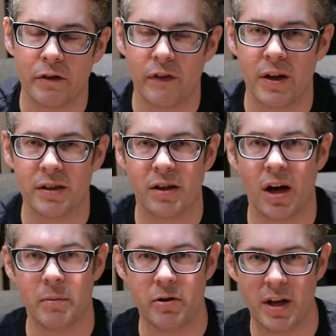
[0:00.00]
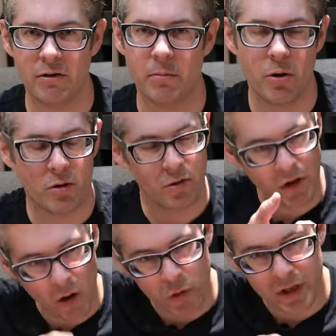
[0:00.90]
for the first time and you get the remote
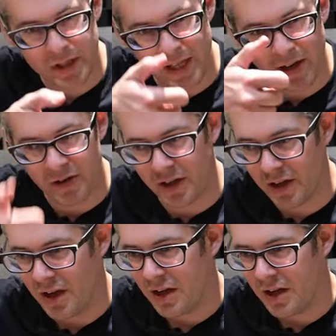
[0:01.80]
control and you sit there and